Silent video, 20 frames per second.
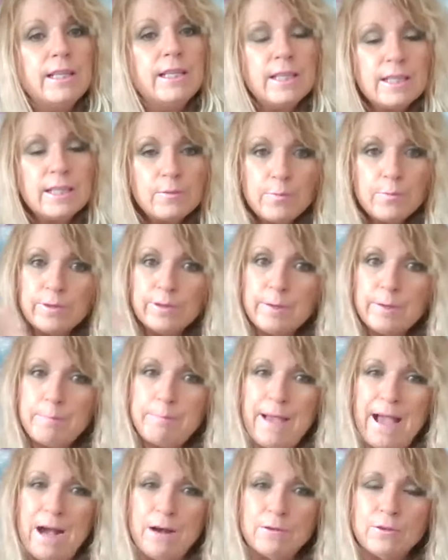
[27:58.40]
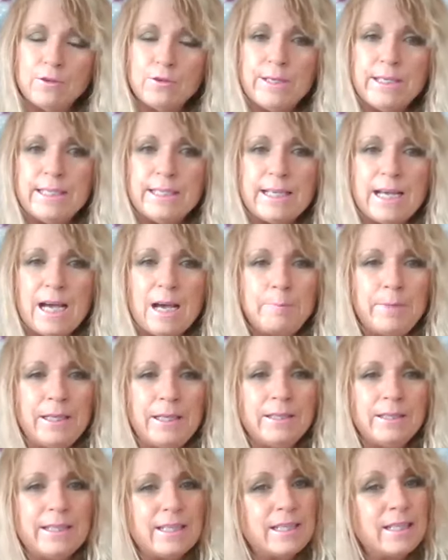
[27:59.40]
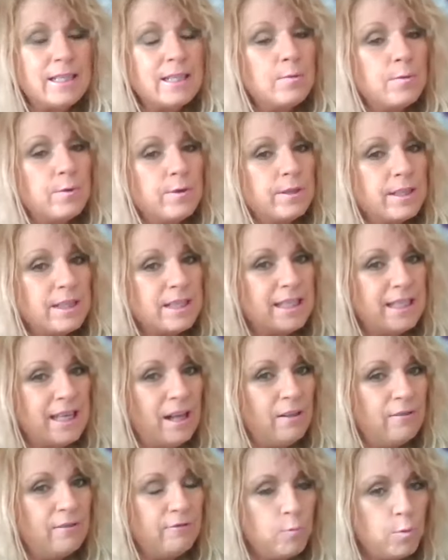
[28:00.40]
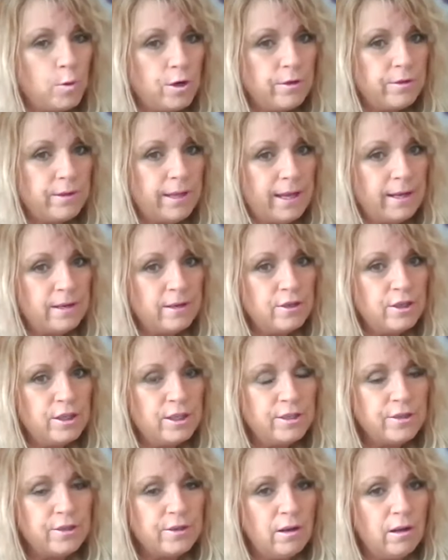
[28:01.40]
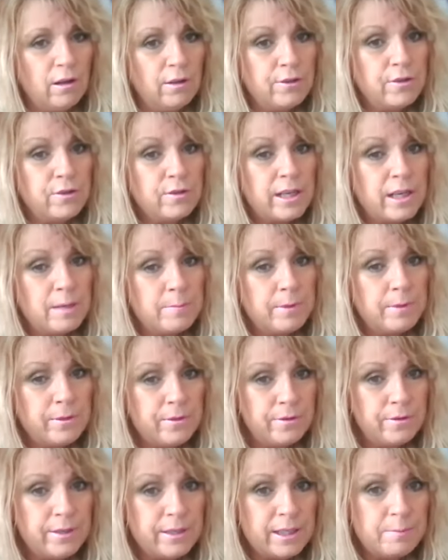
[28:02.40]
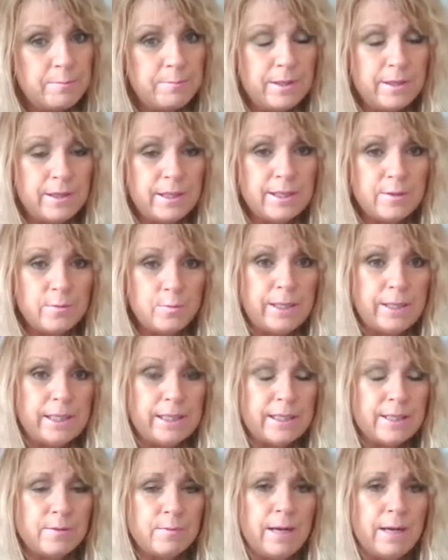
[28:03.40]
This is where the boundaries come in. This is where the self-worth energies are also coming through this, this week